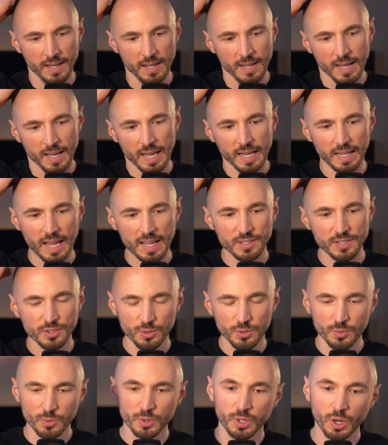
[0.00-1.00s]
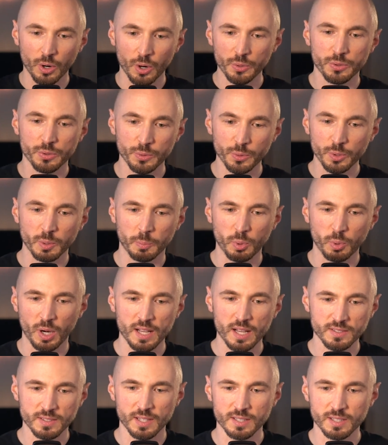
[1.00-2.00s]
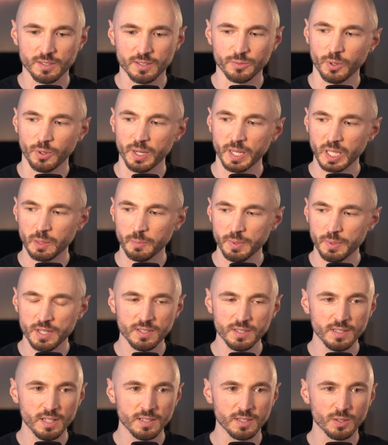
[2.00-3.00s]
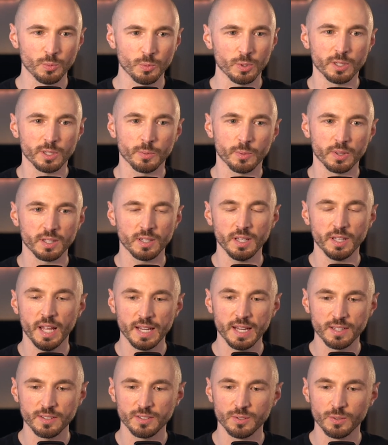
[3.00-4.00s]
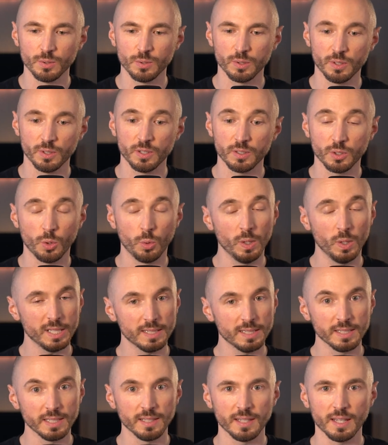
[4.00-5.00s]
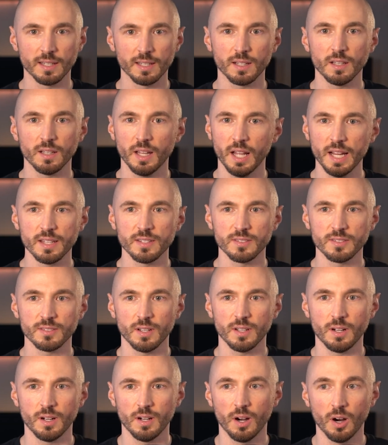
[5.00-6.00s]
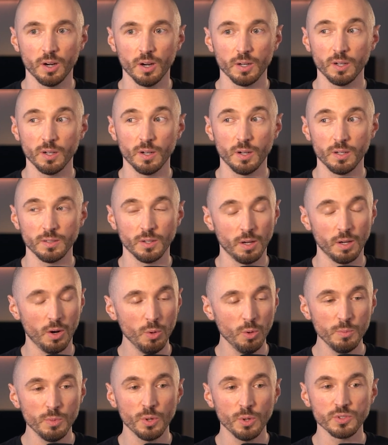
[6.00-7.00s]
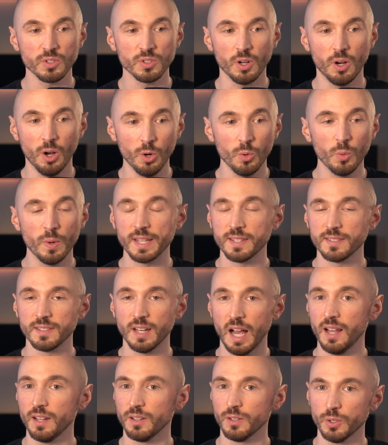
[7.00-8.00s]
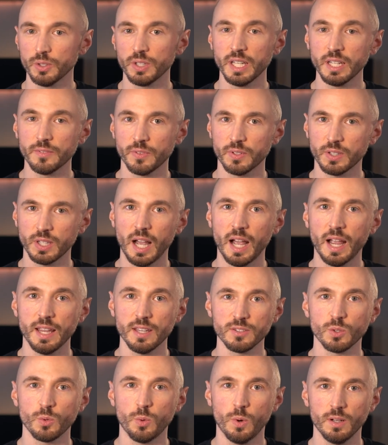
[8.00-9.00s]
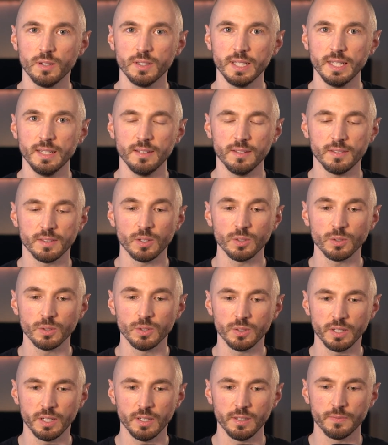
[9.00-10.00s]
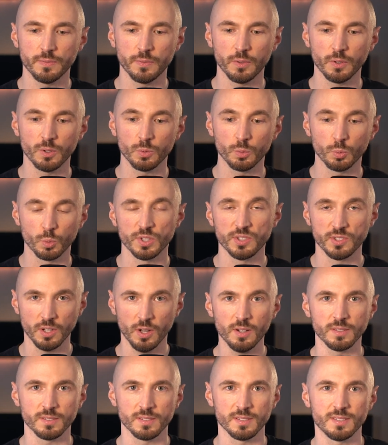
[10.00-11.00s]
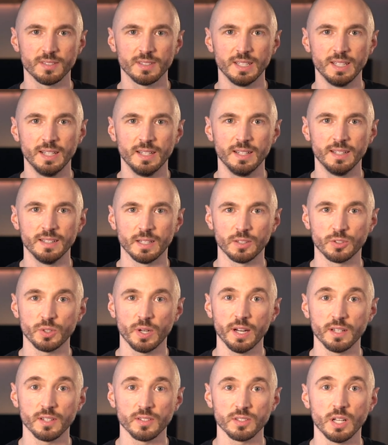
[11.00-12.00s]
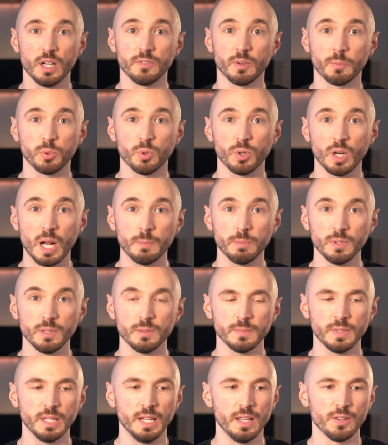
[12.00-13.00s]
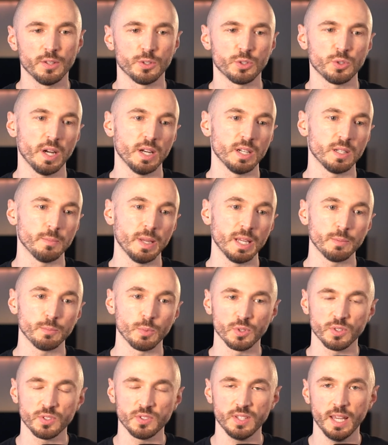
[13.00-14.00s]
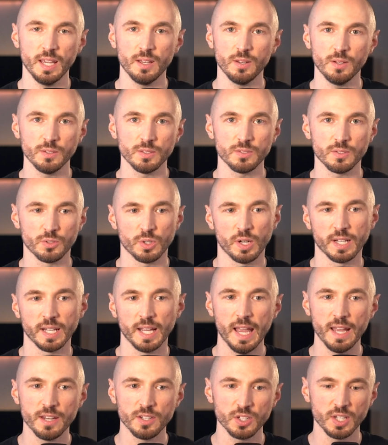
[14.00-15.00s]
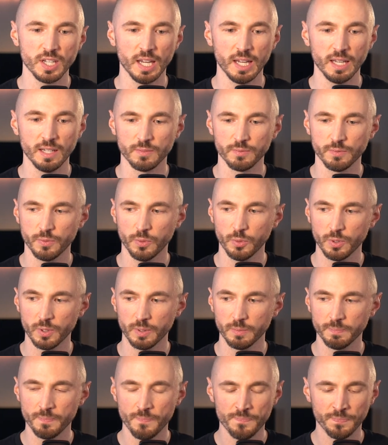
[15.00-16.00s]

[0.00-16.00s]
And as you go through the process of running a business and working with clients, you learn quickly that clients are almost always not looking for the highest quality. They're looking for results. They're trying to solve a problem. They're trying to make more sales. They're trying to educate, inform.